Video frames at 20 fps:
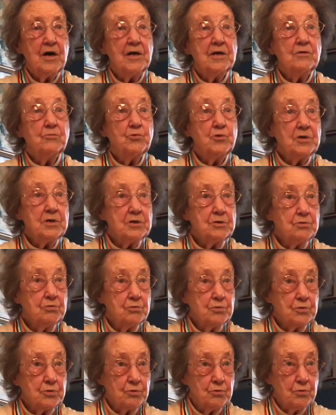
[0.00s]
And we
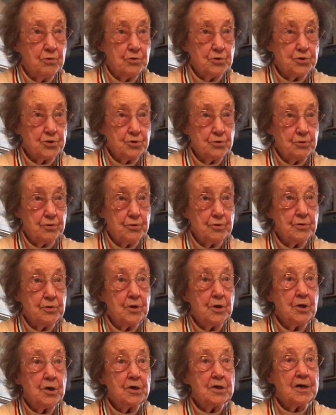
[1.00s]
took also
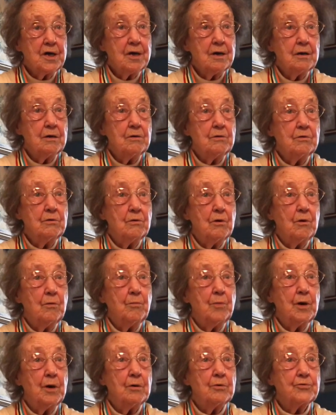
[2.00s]
care
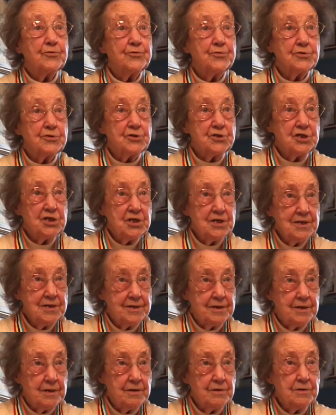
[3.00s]
about the
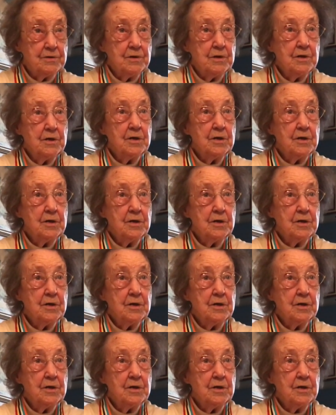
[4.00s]
children.